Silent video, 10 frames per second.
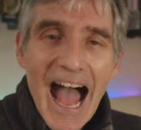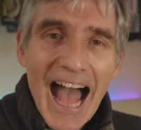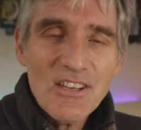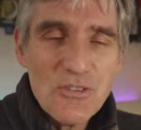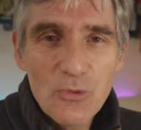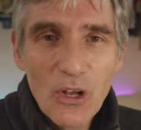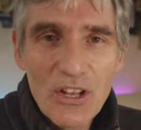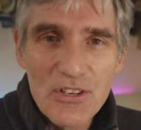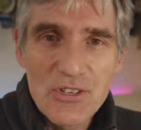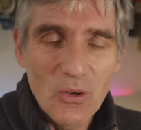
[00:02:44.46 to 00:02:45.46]
As
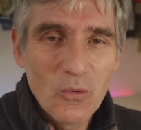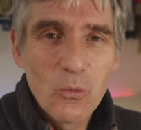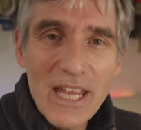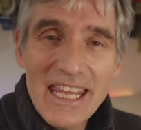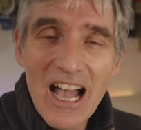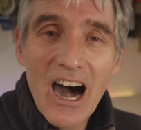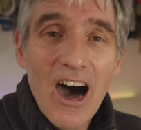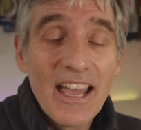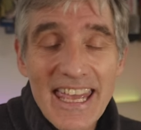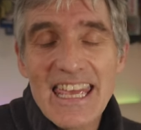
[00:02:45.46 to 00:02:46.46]
runners, we
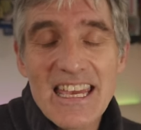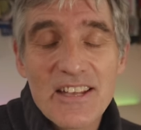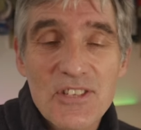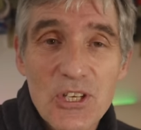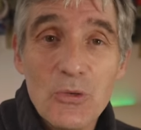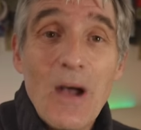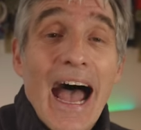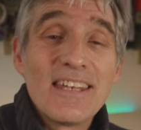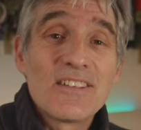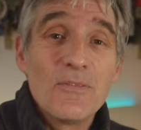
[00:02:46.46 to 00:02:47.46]
are here to,
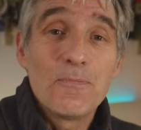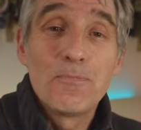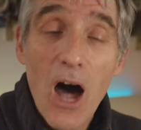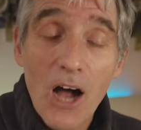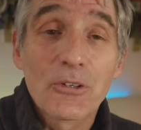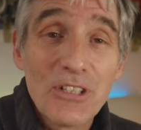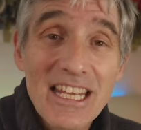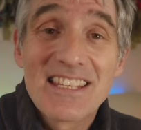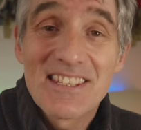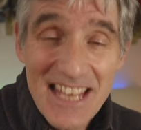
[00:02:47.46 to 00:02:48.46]
and parkrun
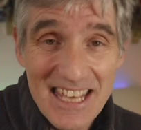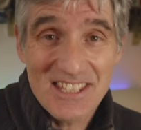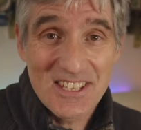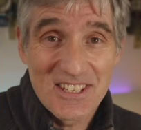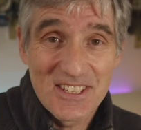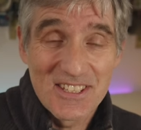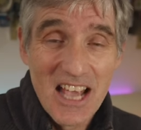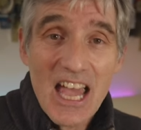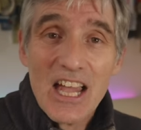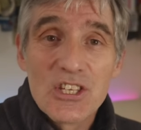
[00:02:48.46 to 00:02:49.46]
exists,
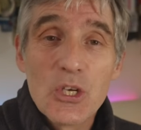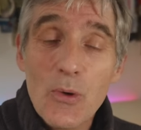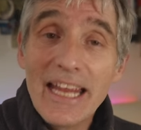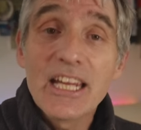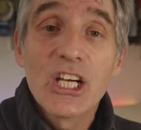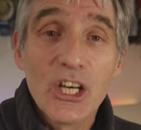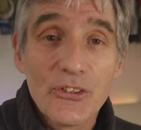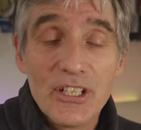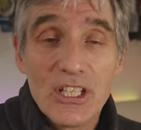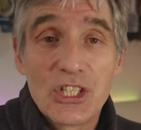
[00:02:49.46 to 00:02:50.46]
to
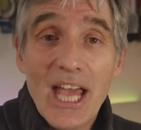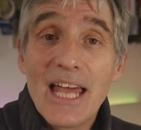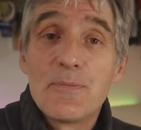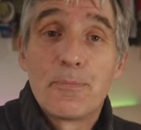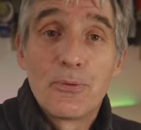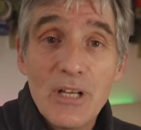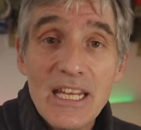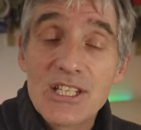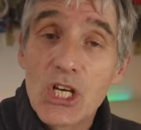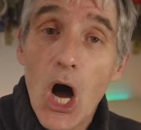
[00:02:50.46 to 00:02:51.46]
encourage and
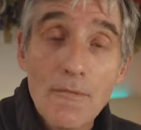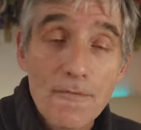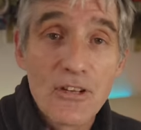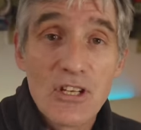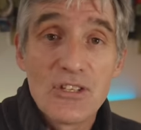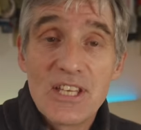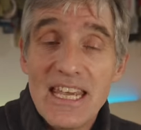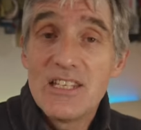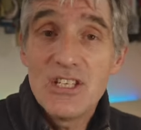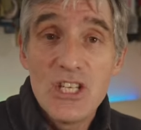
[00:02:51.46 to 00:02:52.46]
breed confidence
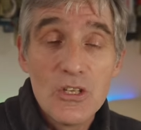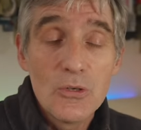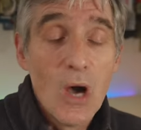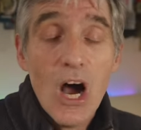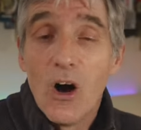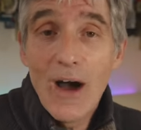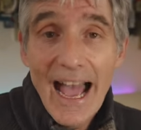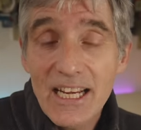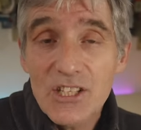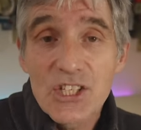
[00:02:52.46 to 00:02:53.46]
in new or
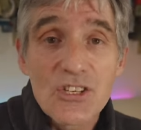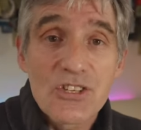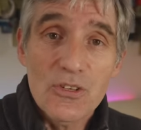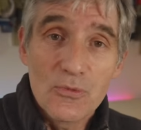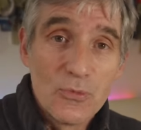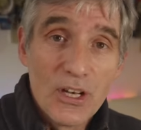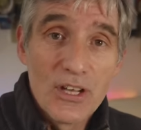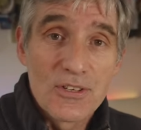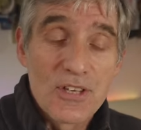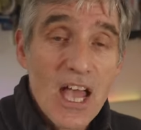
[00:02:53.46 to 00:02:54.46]
anxious
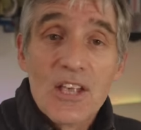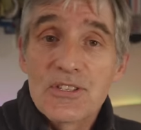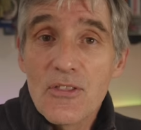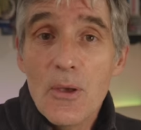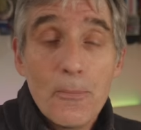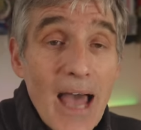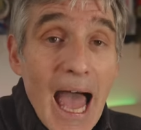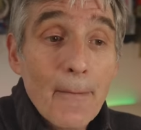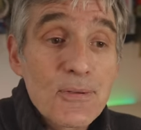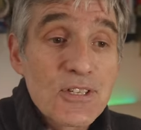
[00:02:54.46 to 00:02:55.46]
runners, so that
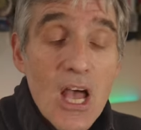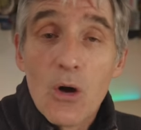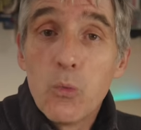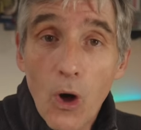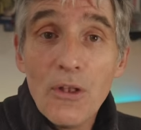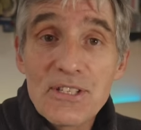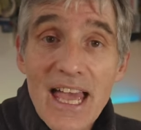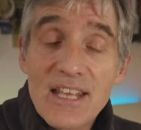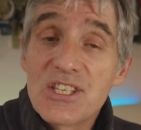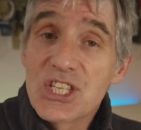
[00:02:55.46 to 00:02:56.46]
perhaps one
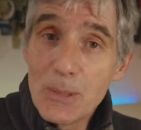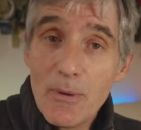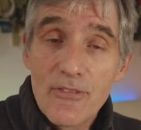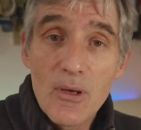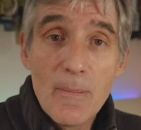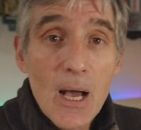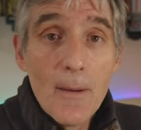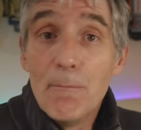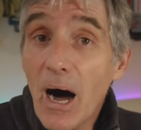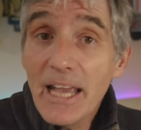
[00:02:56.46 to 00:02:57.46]
day some of them
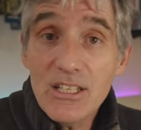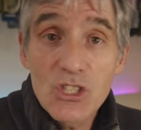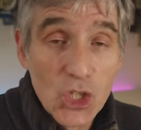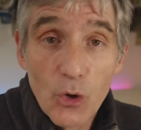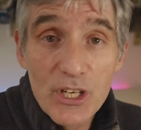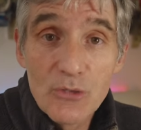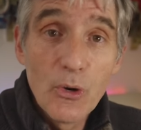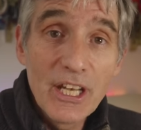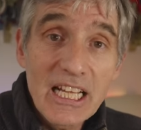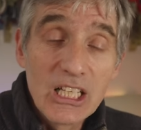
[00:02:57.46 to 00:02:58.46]
might join a
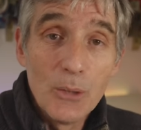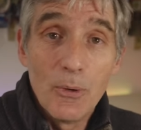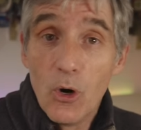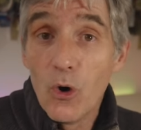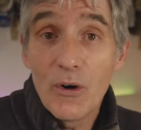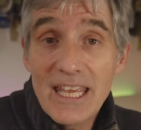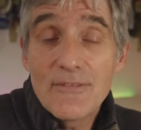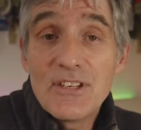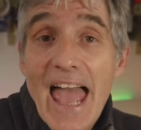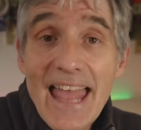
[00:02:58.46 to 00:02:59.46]
running club or
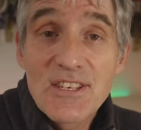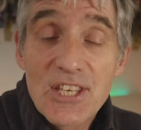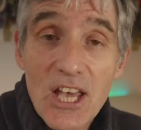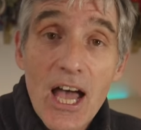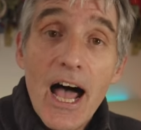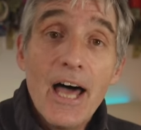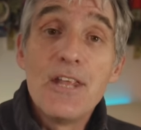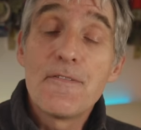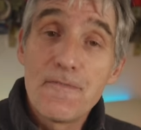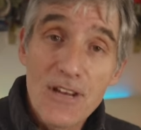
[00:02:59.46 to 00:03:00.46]
even enter an
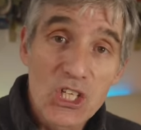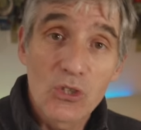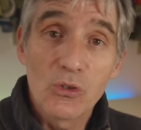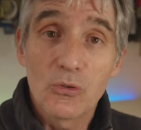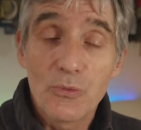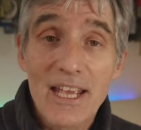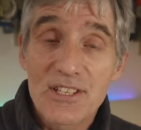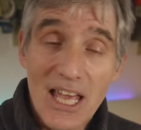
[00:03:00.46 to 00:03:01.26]
official race.